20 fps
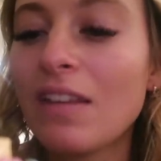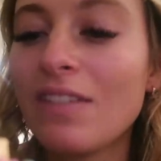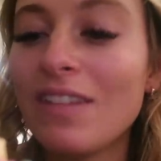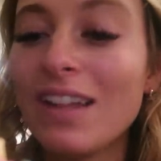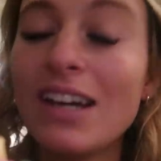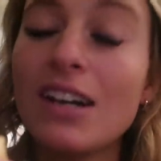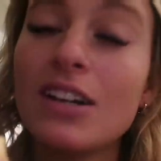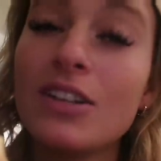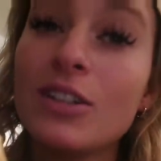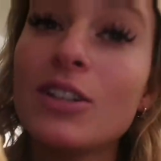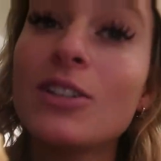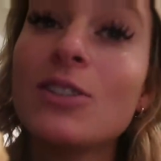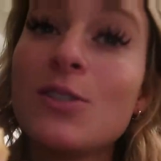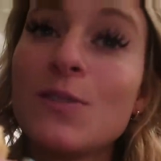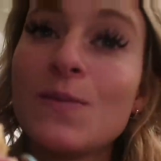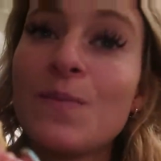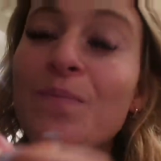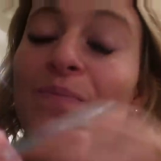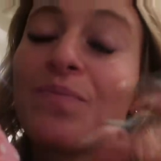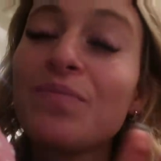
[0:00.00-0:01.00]
They are
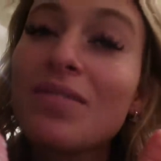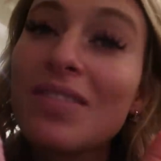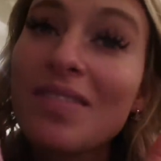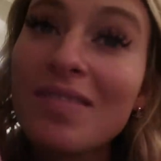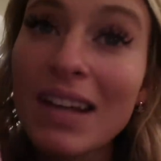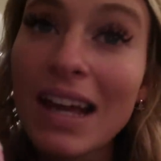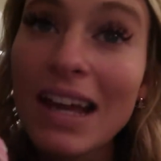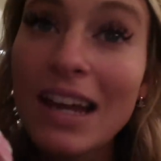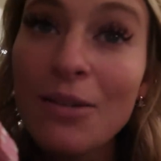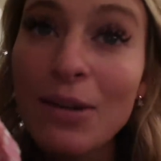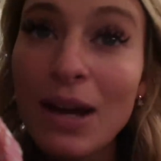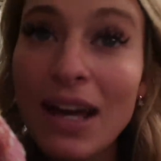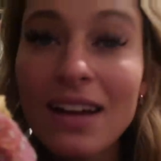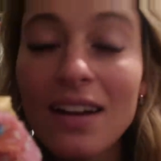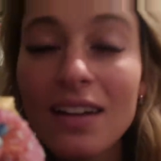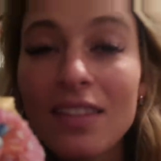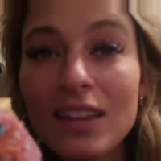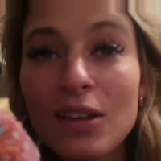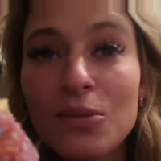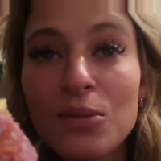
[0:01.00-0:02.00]
good. Anyway,
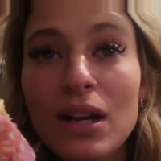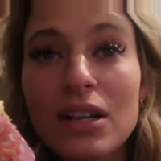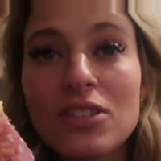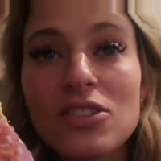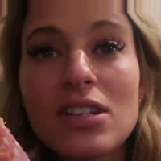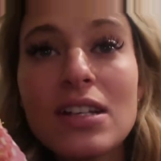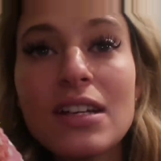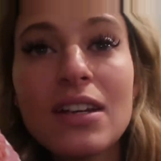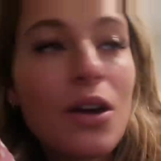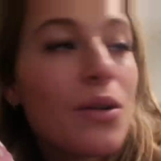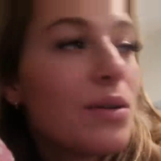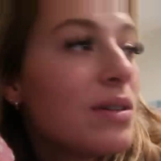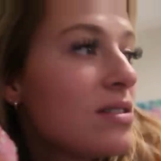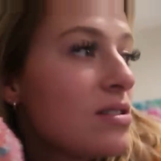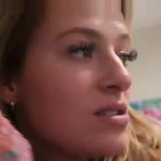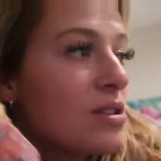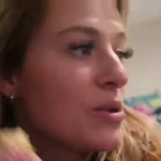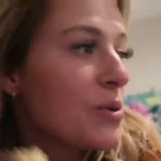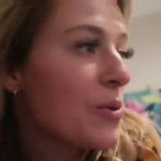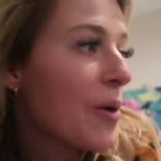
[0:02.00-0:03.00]
I think we're actually
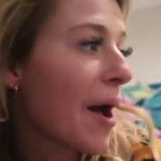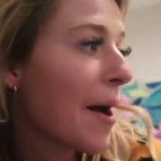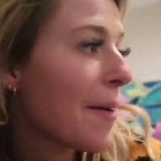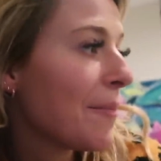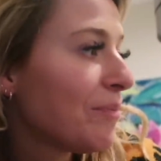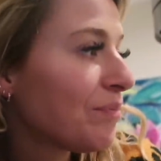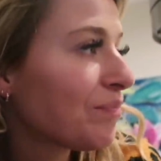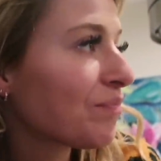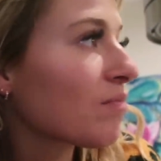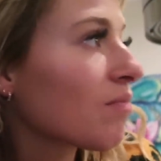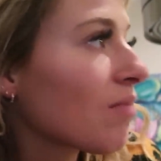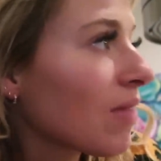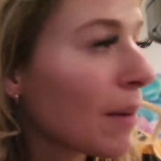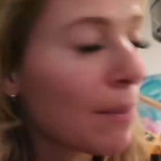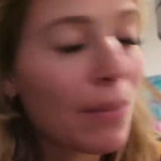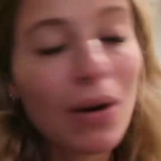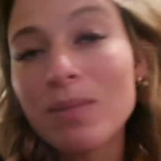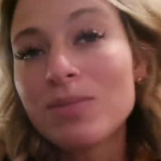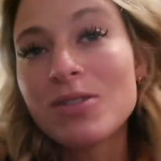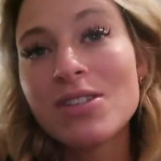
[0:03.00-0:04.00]
going to
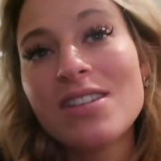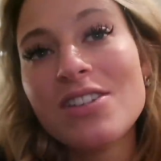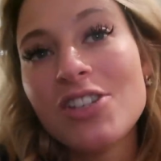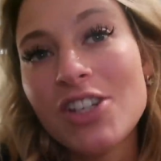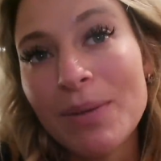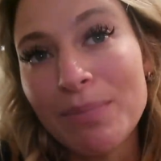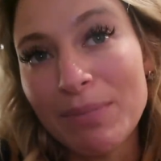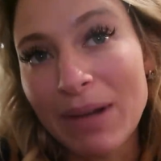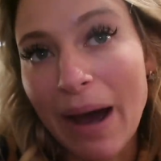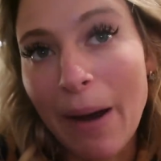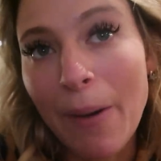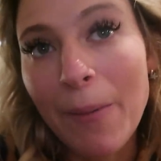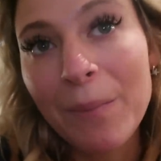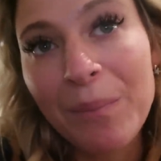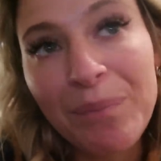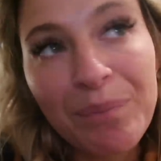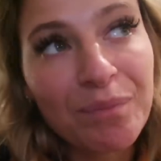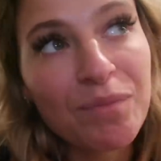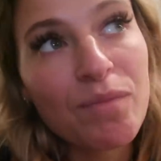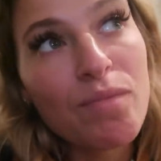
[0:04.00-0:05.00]
pop to the gym
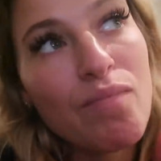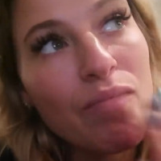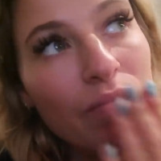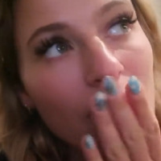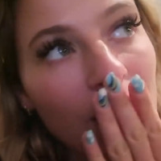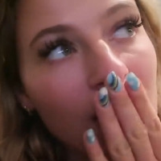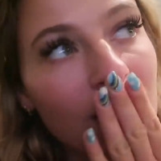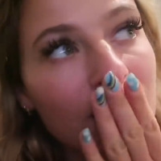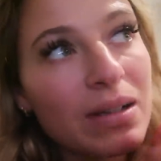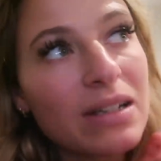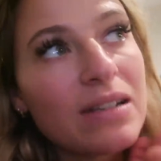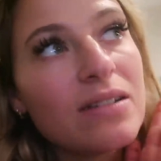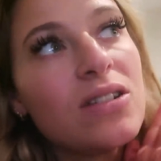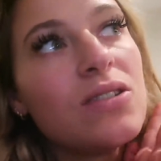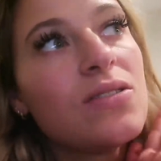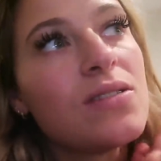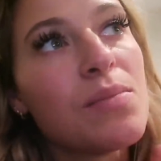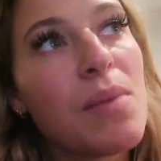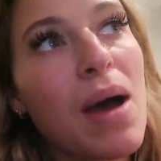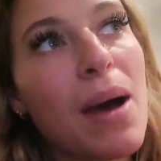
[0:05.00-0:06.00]
now. I'm going to
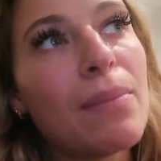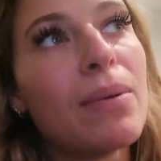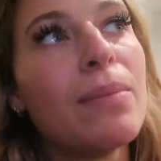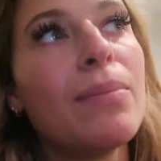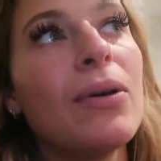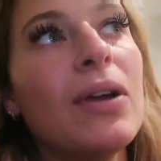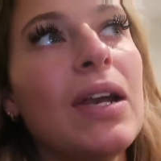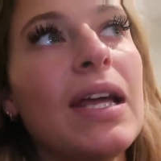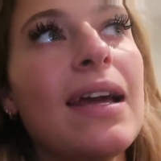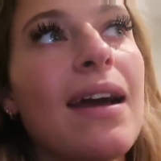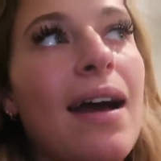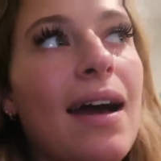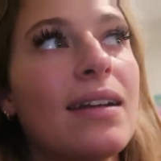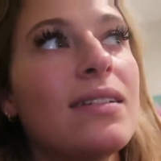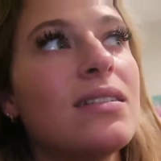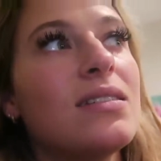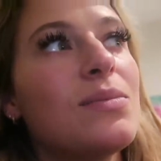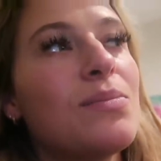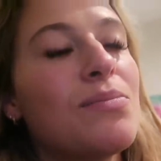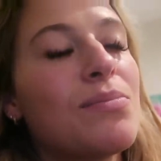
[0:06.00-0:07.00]
do some upper body
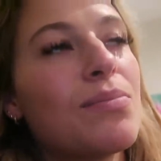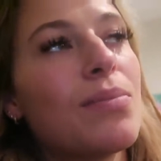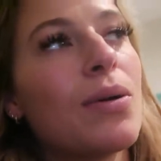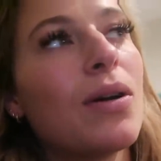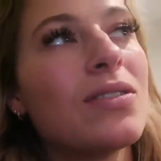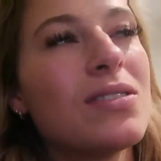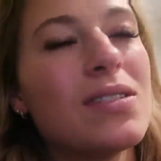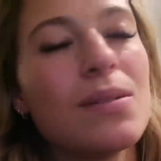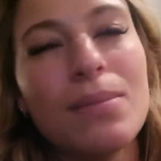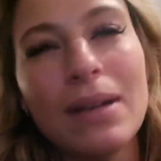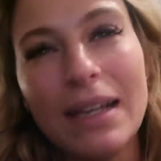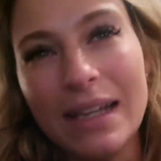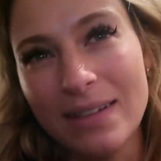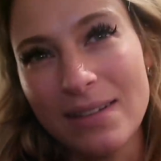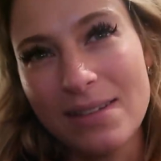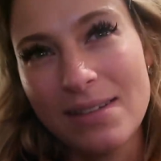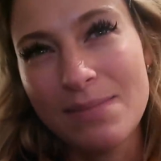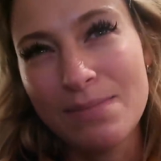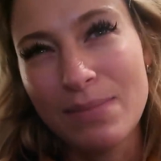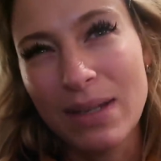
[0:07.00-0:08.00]
and possibly
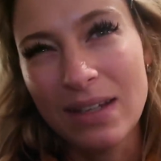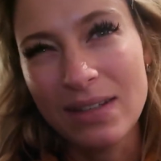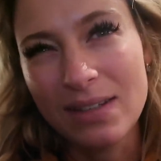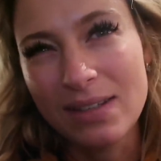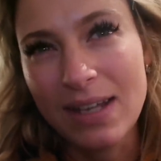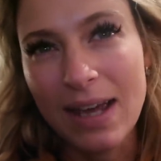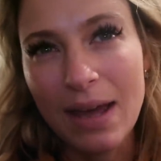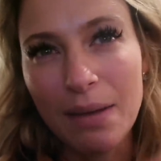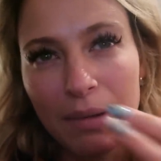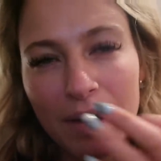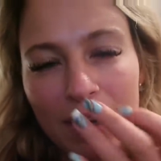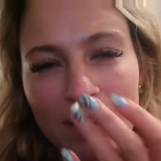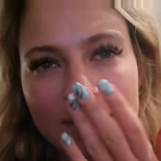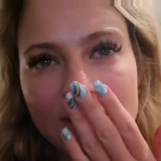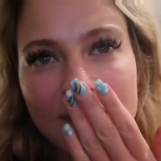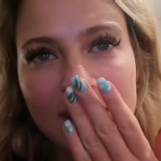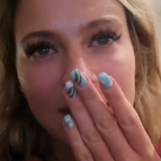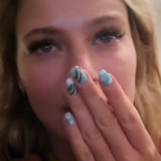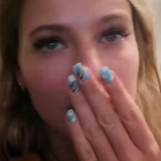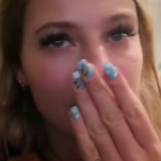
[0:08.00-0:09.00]
a bit of
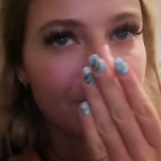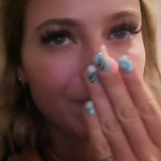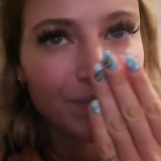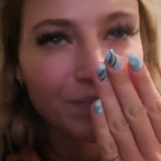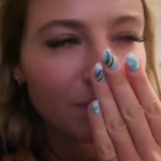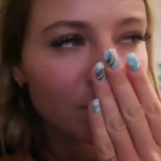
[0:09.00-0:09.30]
Stairmaster.